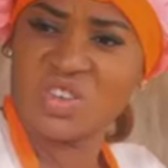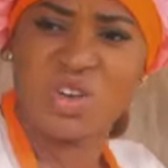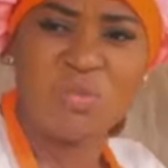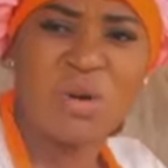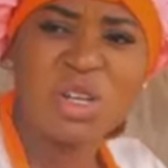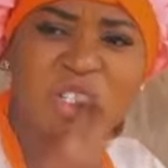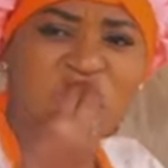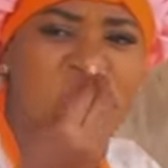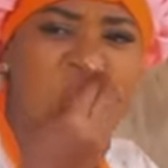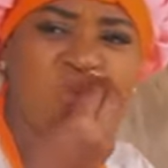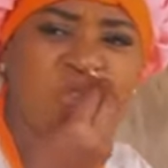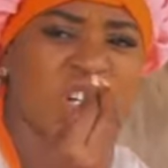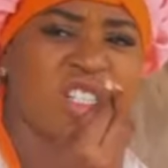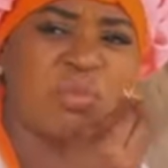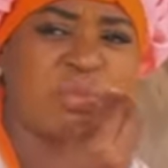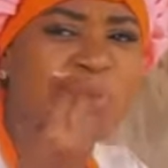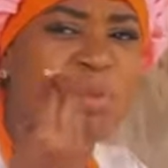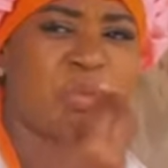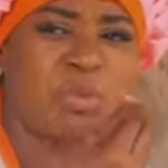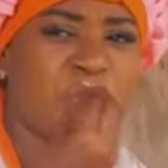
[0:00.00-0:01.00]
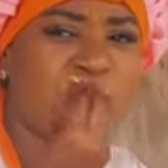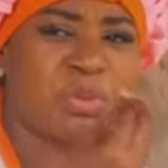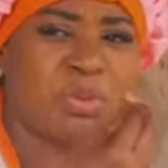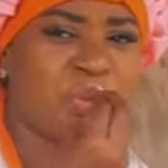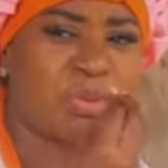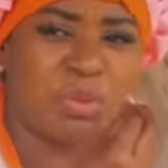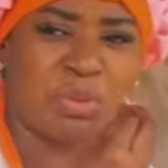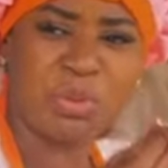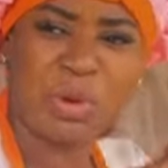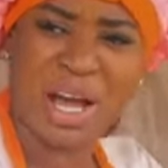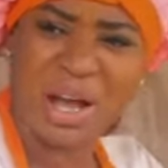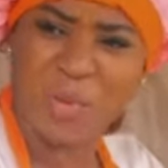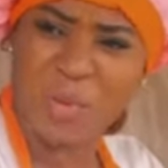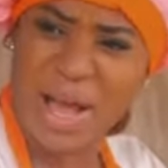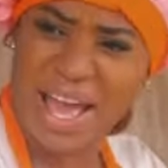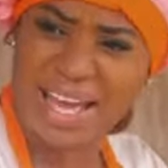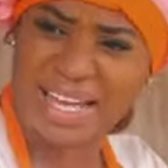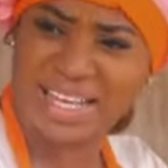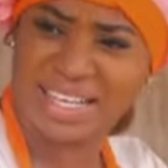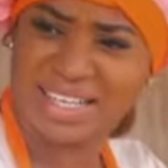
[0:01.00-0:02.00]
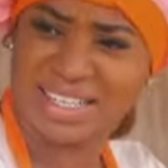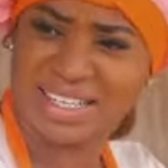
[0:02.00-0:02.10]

Your mouth is running. Ah, why?